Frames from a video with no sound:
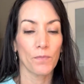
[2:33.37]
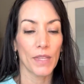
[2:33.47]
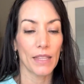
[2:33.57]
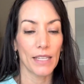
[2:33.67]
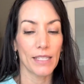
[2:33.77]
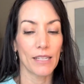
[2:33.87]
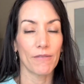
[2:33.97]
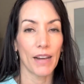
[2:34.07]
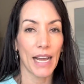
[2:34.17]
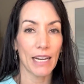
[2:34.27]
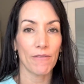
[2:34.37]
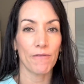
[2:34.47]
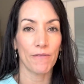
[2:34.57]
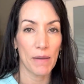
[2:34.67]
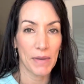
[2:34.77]
the divine
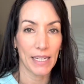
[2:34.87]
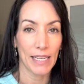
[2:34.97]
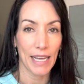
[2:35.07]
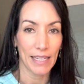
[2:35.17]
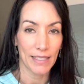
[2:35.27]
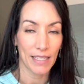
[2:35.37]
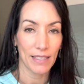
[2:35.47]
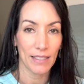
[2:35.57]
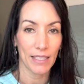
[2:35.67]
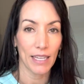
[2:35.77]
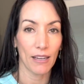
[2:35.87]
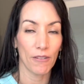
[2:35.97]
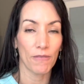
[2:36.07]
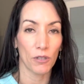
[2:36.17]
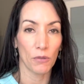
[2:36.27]
feminine essence in
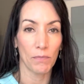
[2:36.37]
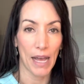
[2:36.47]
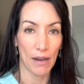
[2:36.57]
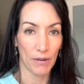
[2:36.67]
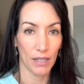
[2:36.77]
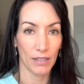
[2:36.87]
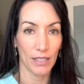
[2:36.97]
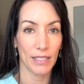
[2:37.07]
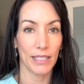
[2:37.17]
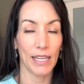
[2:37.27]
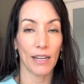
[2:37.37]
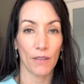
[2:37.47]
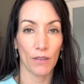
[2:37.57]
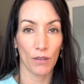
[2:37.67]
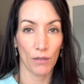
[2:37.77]
full power, sitting
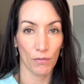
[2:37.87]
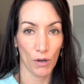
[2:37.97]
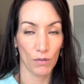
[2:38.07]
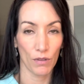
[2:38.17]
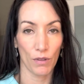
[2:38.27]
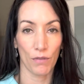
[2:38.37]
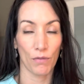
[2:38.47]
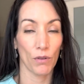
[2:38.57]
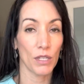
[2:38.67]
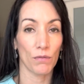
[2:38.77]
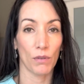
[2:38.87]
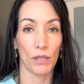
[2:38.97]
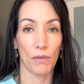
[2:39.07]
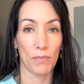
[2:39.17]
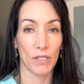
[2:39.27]
on the throne. The throne is really
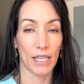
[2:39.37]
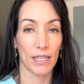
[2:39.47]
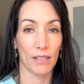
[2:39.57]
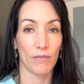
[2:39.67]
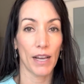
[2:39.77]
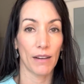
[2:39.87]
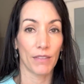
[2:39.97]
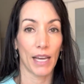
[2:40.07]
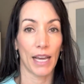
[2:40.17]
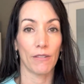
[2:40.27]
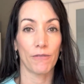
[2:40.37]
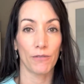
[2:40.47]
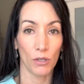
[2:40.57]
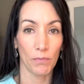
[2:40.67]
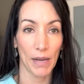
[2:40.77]
representative of that
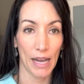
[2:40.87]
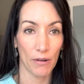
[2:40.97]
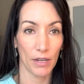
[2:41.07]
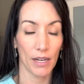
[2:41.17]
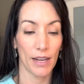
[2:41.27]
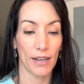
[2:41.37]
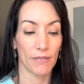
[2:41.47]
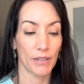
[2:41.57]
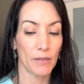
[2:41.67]
full power, of